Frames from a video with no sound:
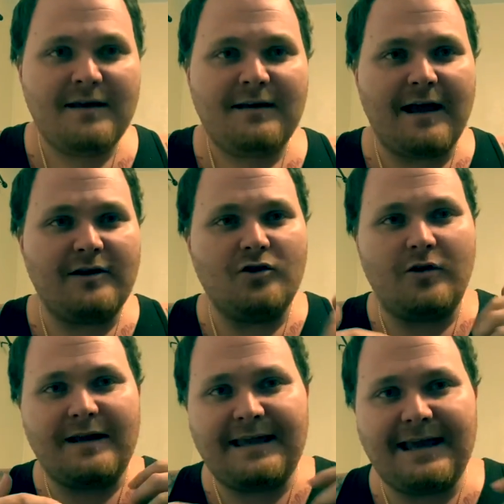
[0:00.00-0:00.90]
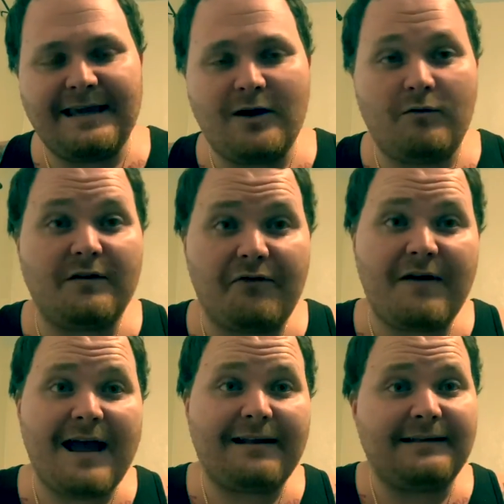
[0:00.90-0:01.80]
And, you know, they can't get over the
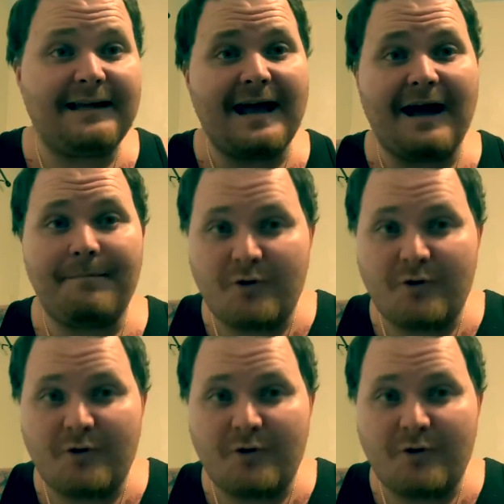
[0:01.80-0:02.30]
fact that they got